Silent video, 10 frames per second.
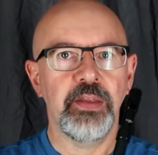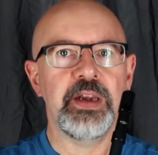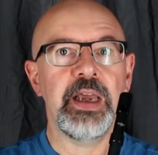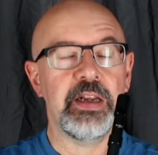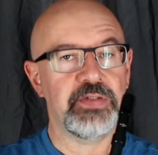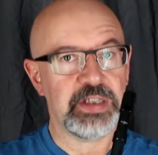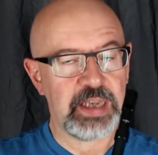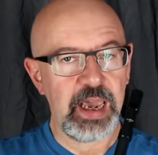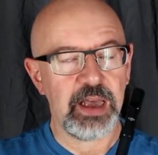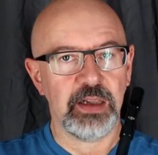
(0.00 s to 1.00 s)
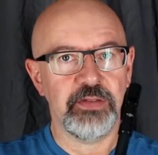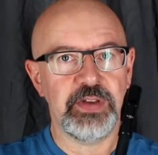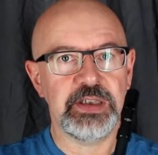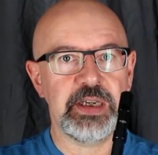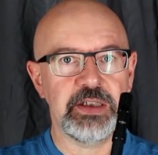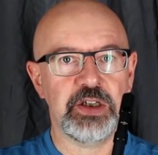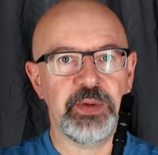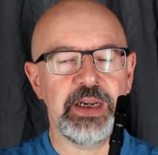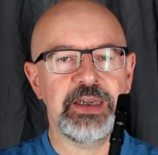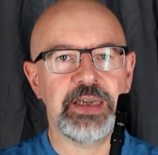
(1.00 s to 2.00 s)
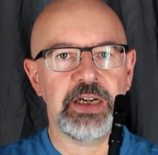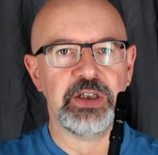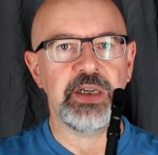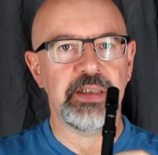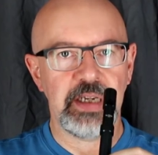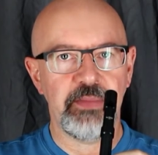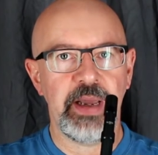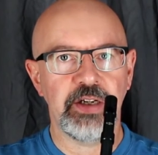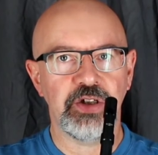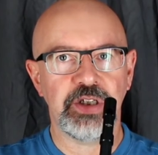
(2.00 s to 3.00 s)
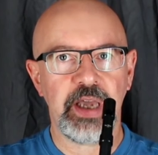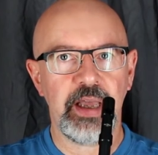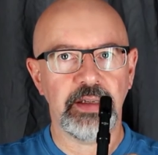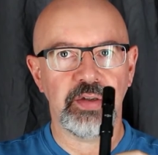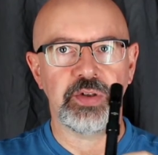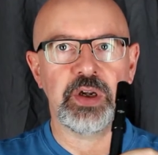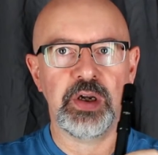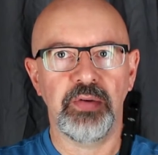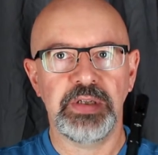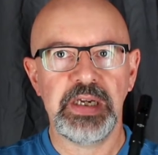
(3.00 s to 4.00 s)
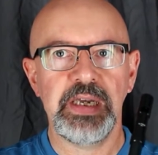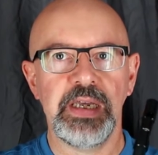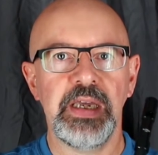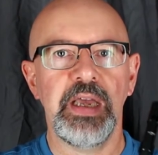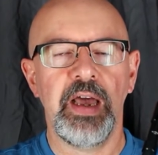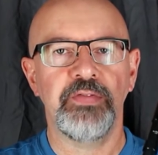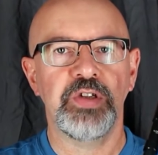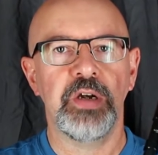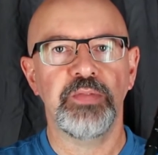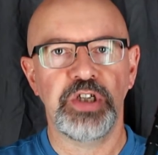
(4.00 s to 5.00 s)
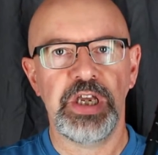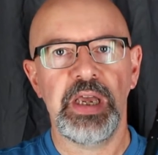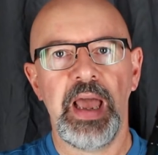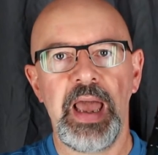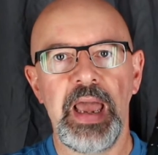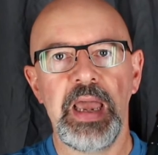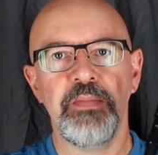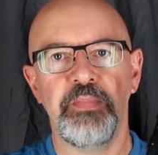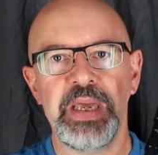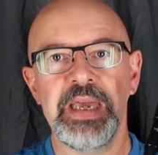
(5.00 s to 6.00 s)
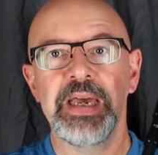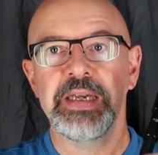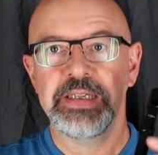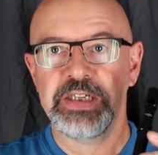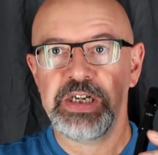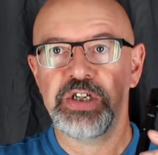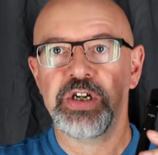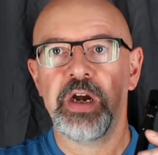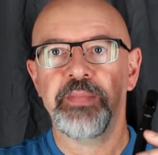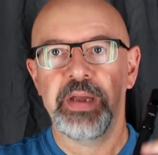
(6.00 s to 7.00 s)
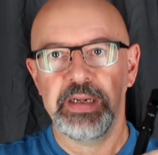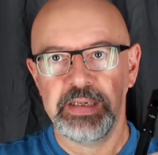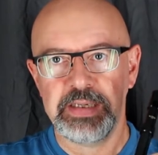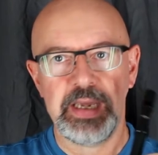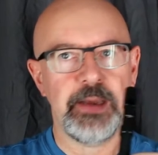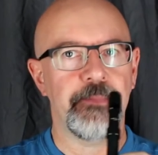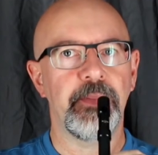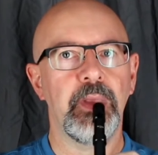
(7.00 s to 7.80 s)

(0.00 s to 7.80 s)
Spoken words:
The native scale of this instrument is actually a D major scale. So it's going to go D, E, F sharp, G, A, B, C sharp, D.